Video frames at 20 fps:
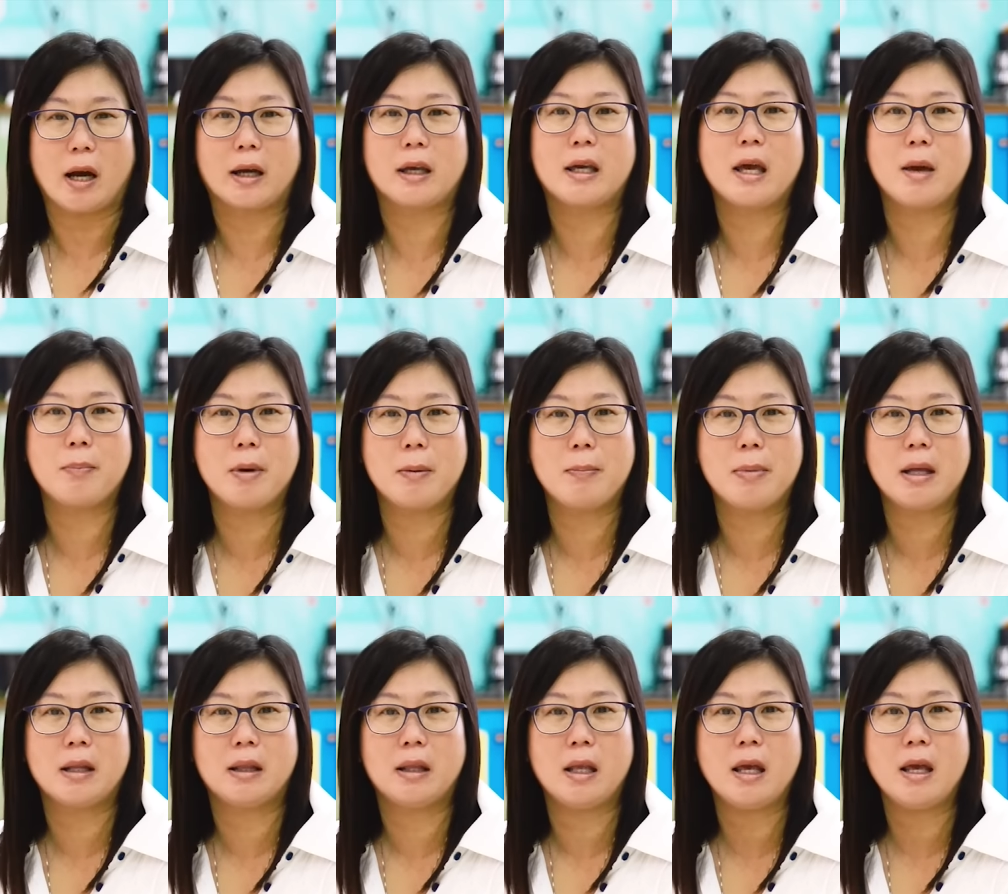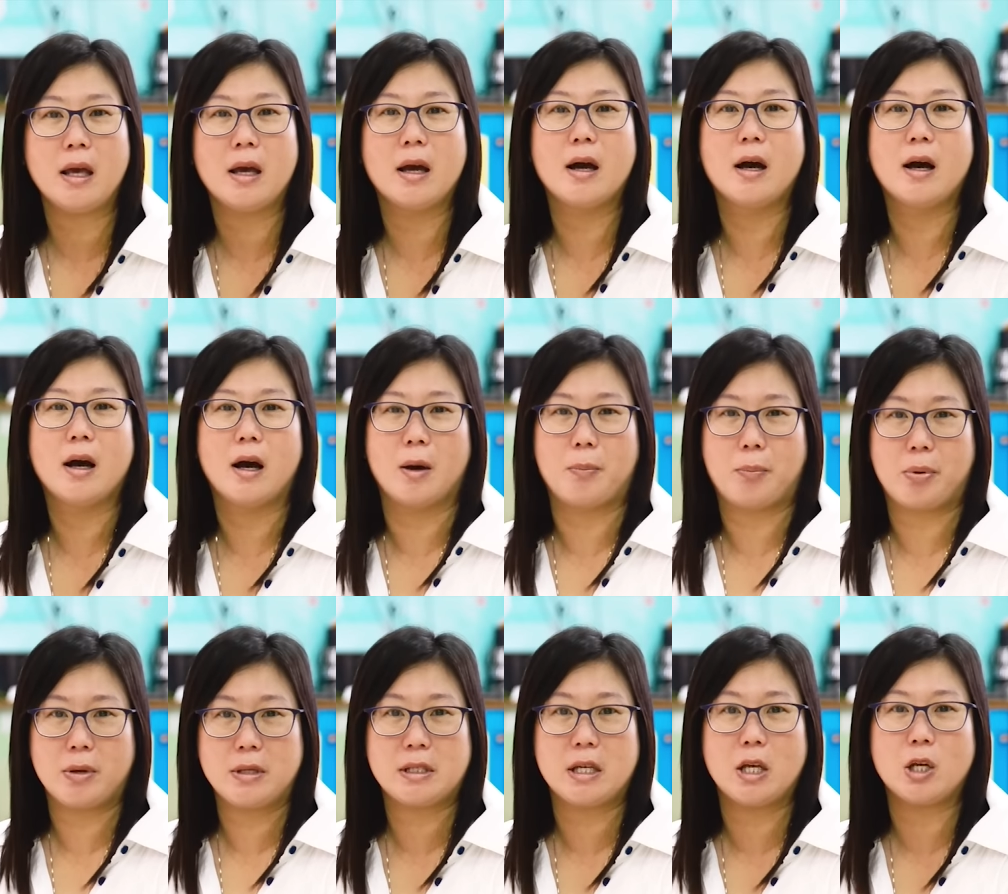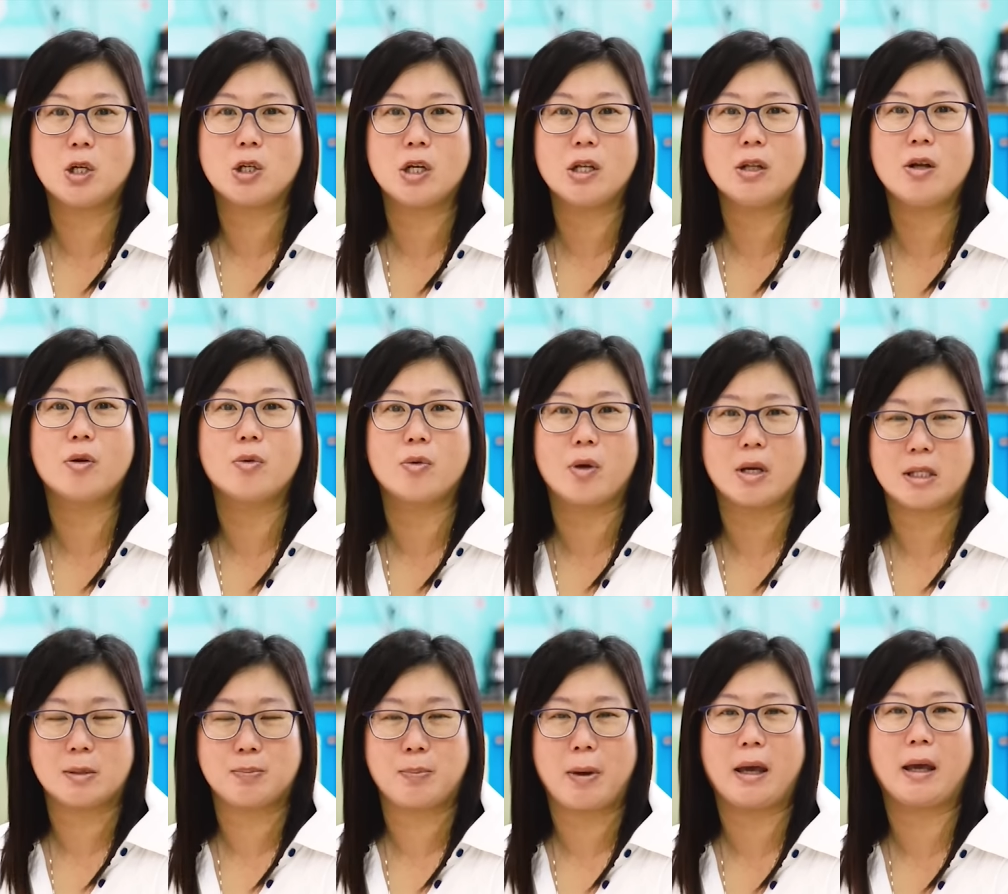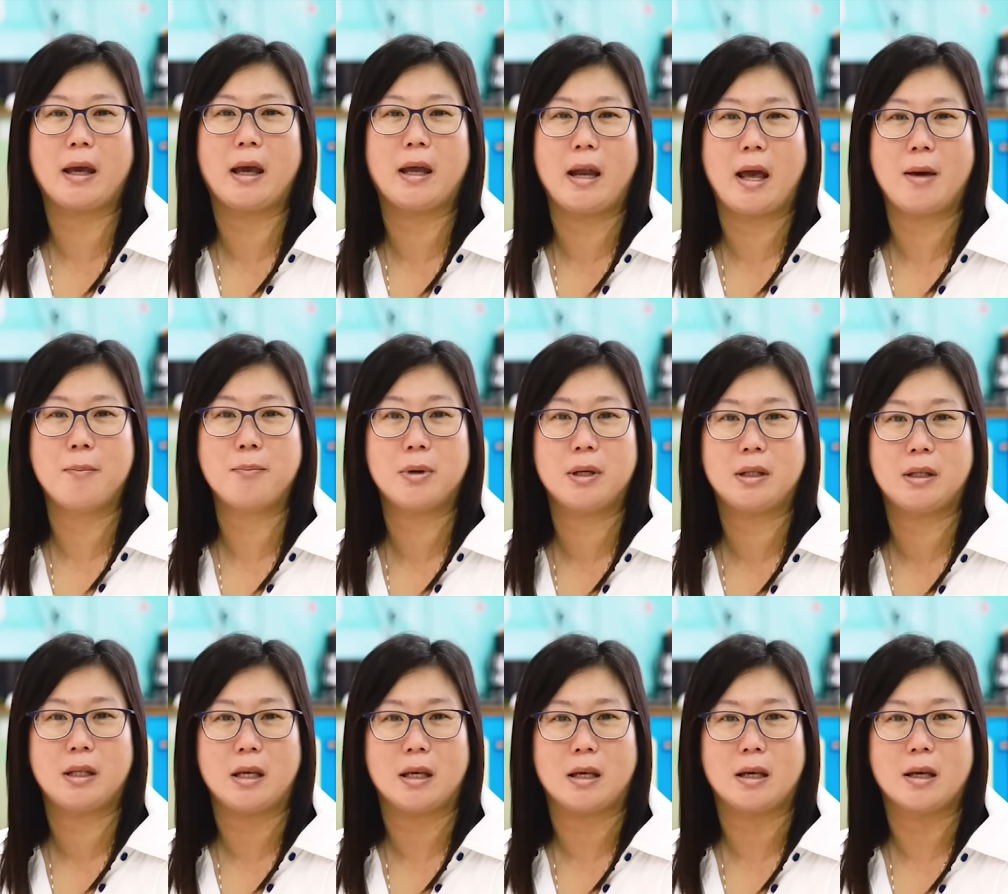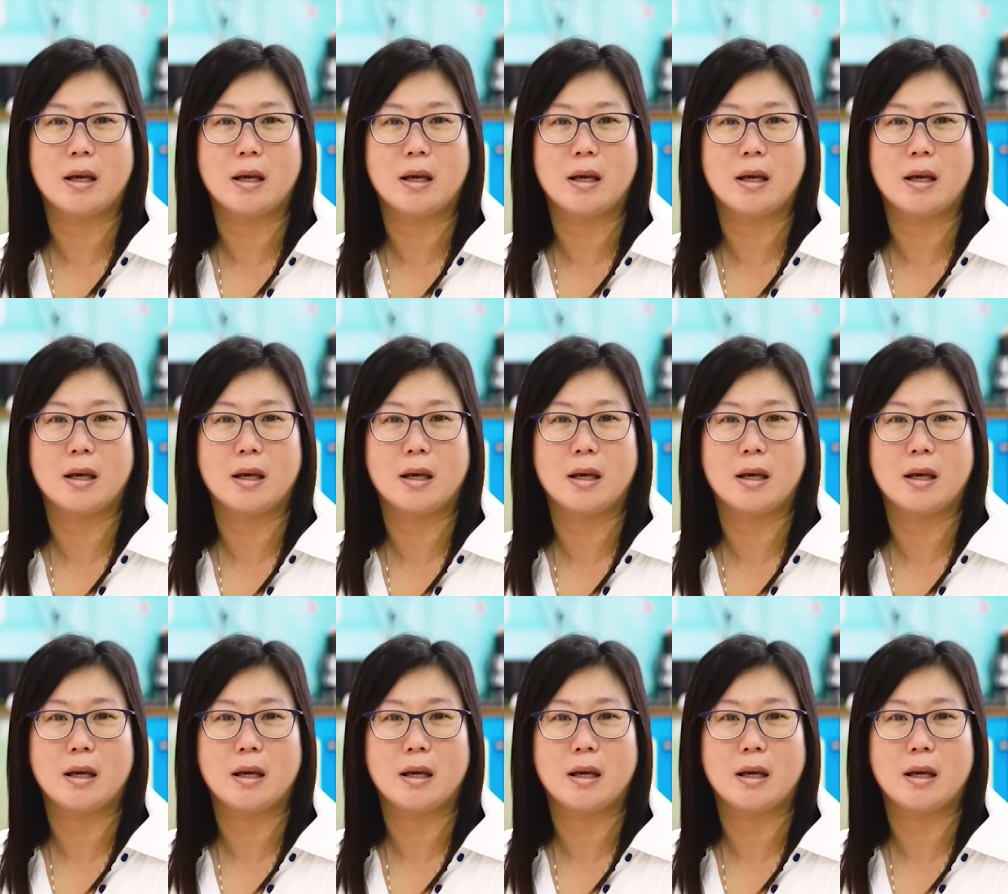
are capability, appreciation, respect, and empathy.